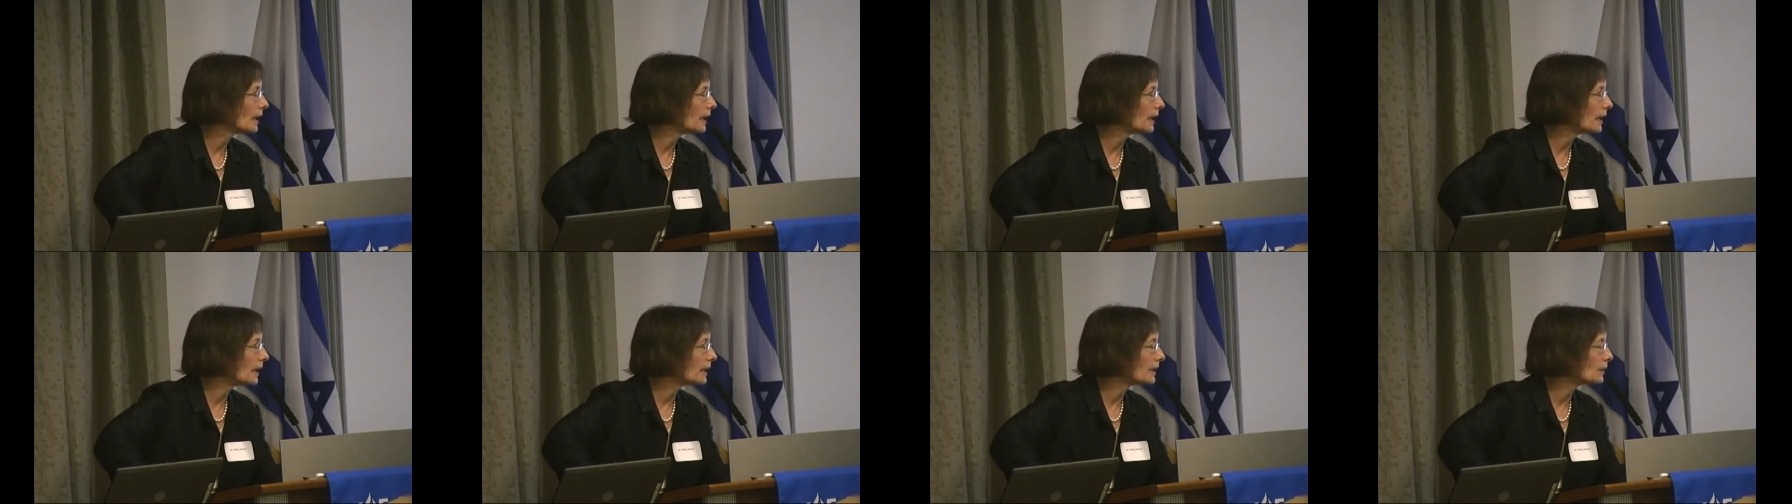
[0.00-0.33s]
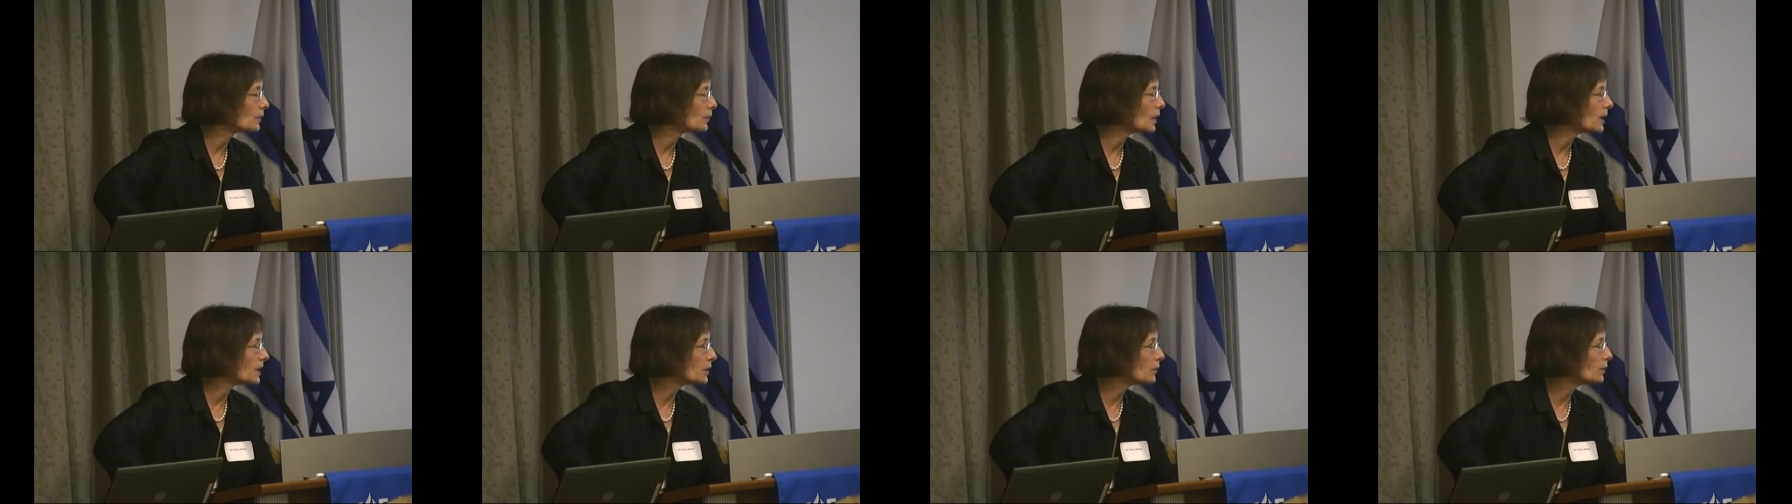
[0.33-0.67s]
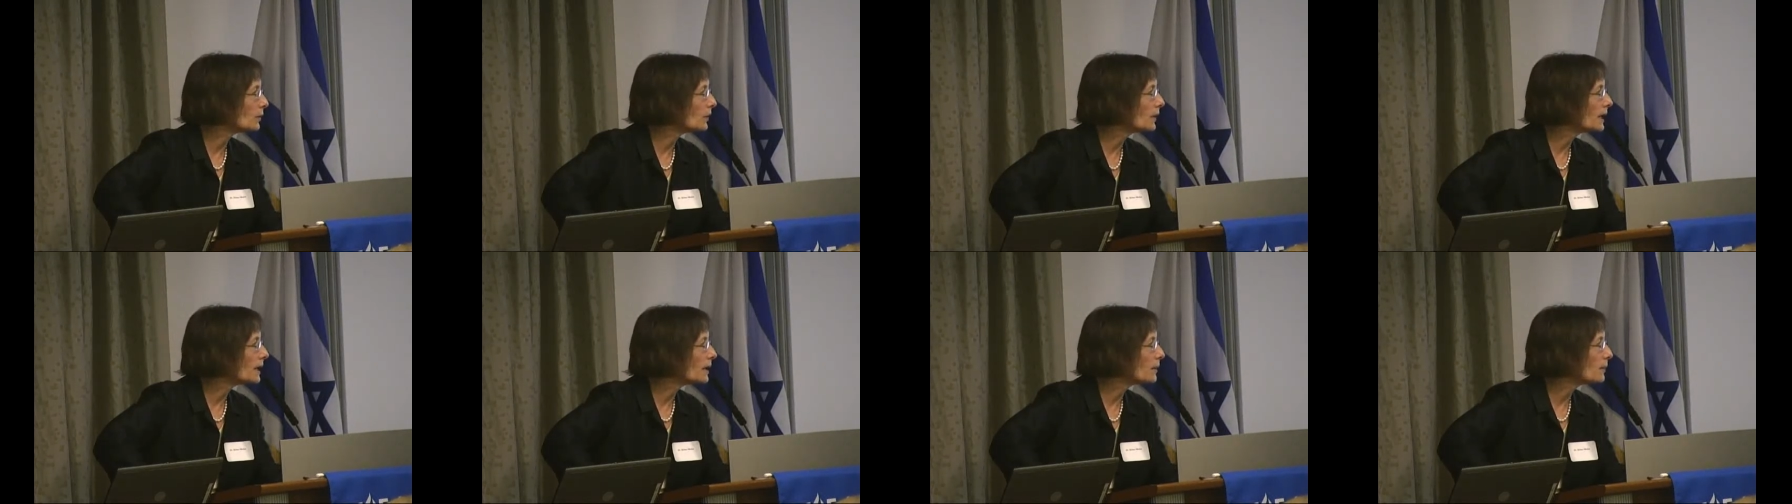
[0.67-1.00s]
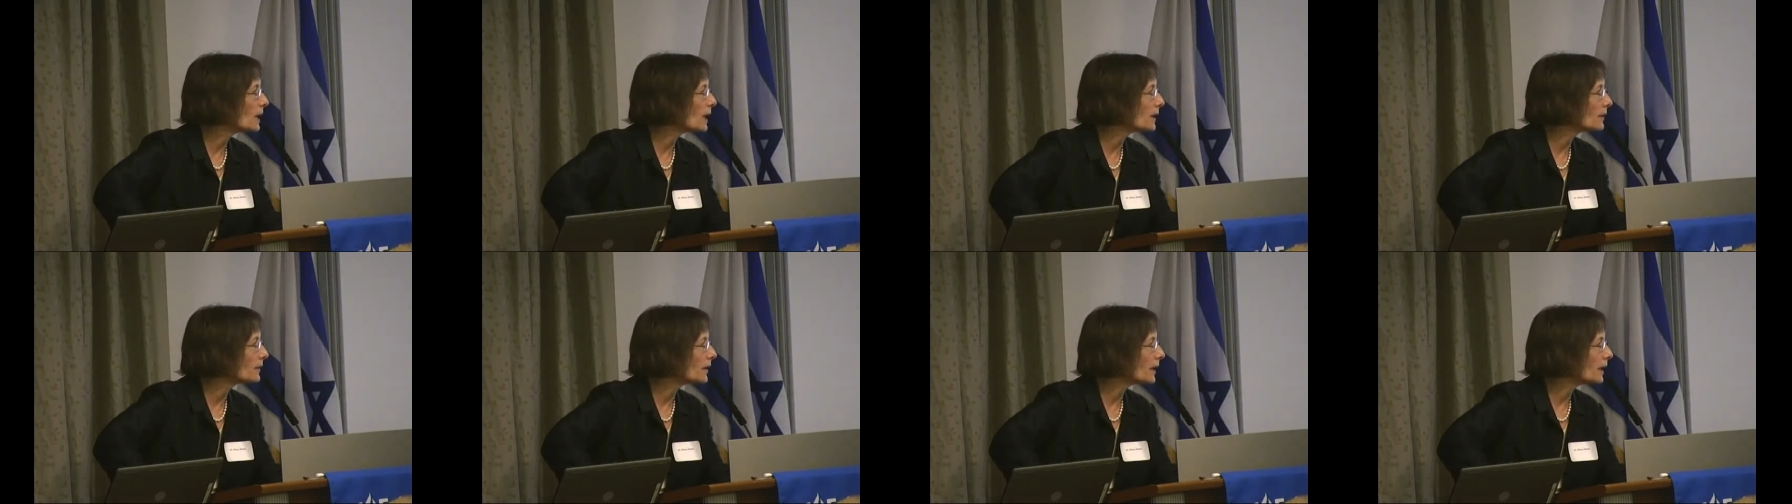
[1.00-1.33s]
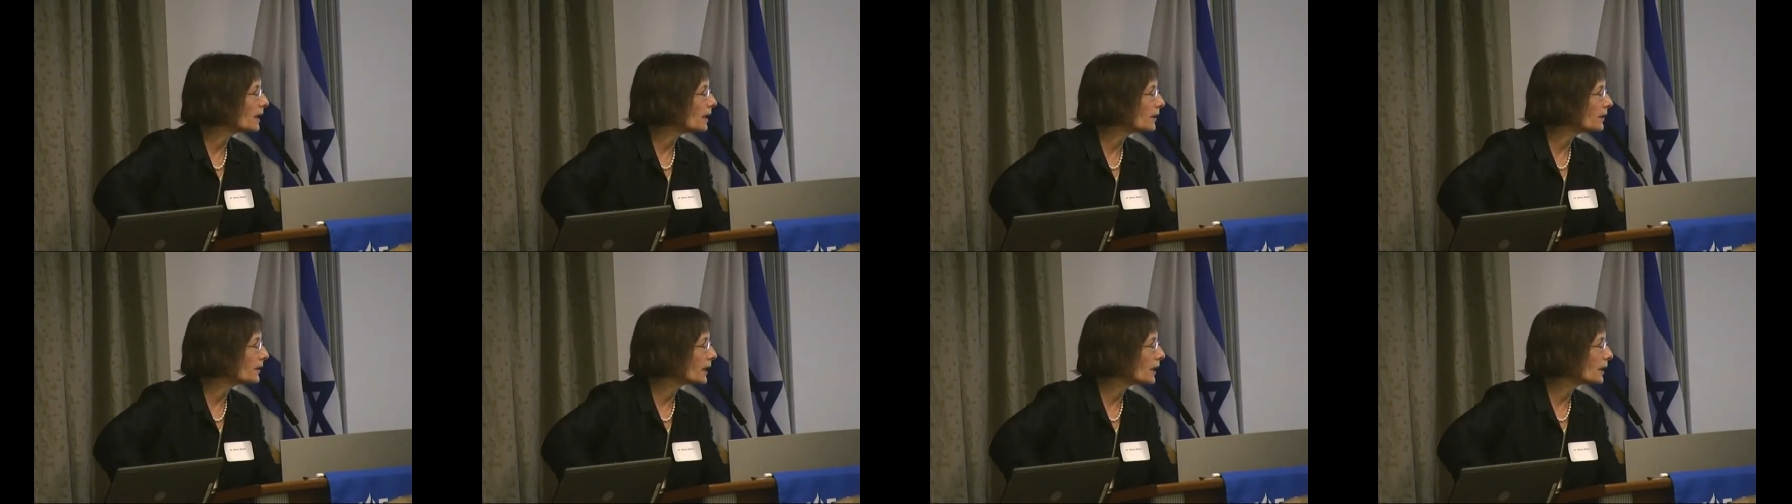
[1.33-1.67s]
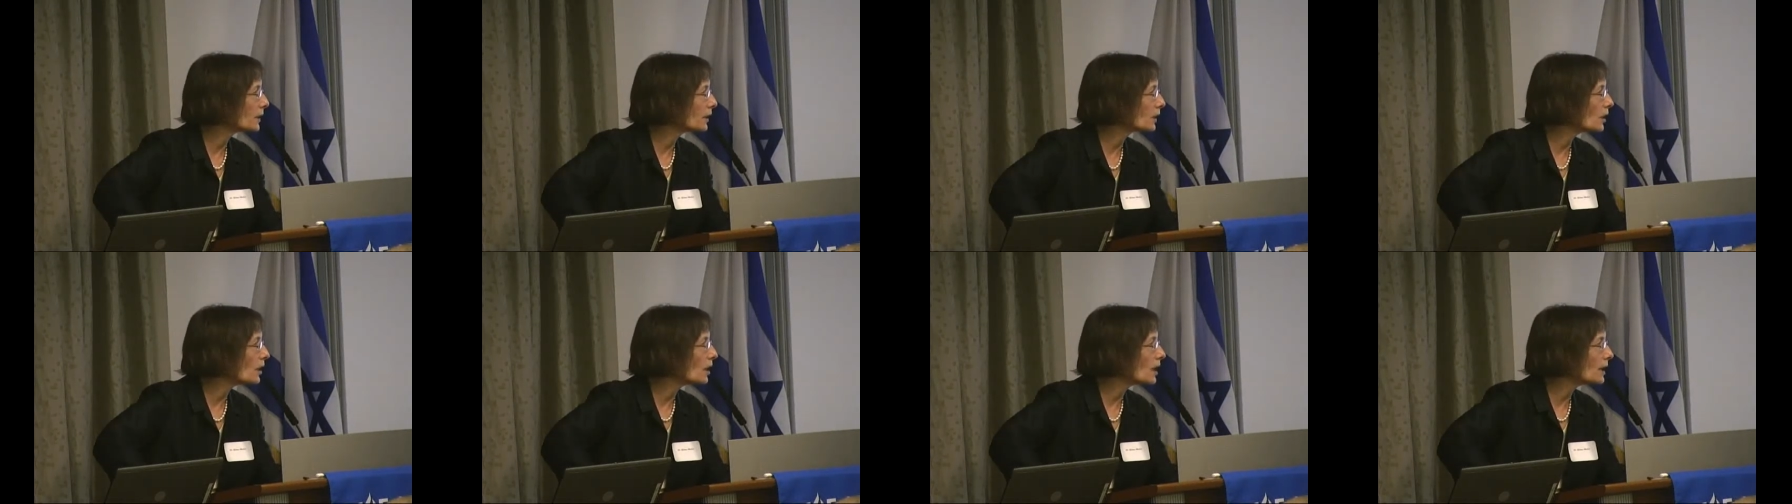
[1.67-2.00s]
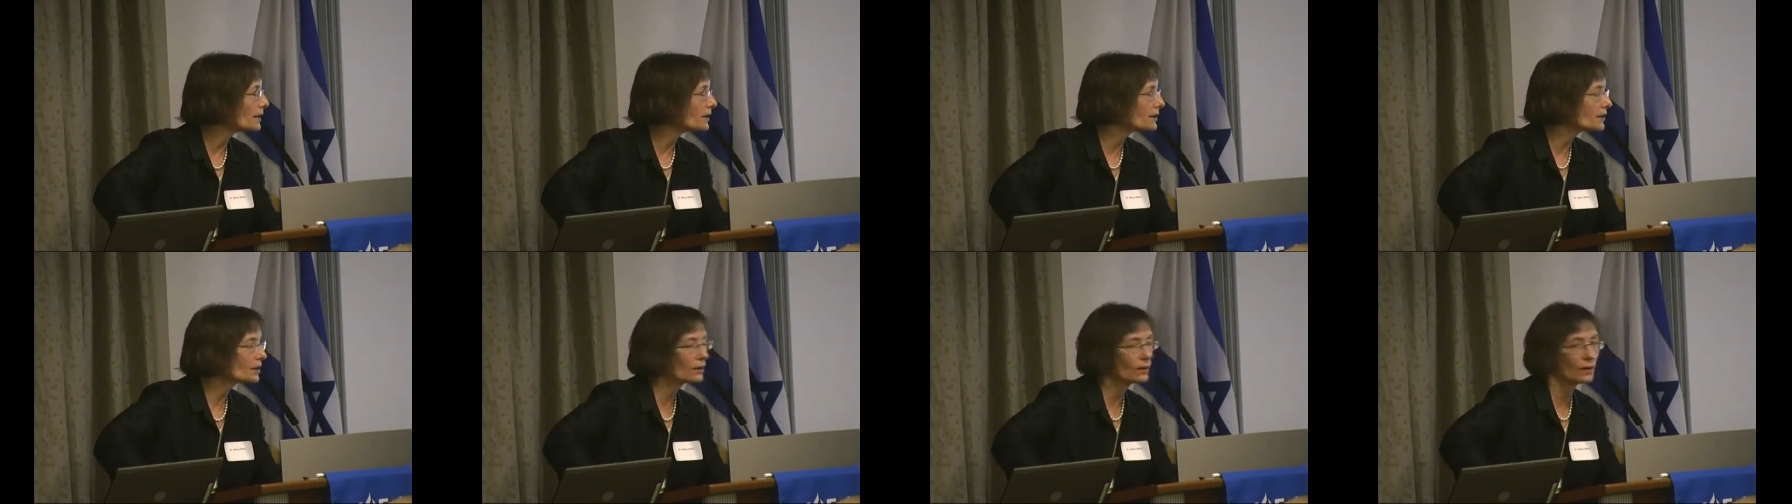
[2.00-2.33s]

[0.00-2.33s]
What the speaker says: and when you read about the healthcare cost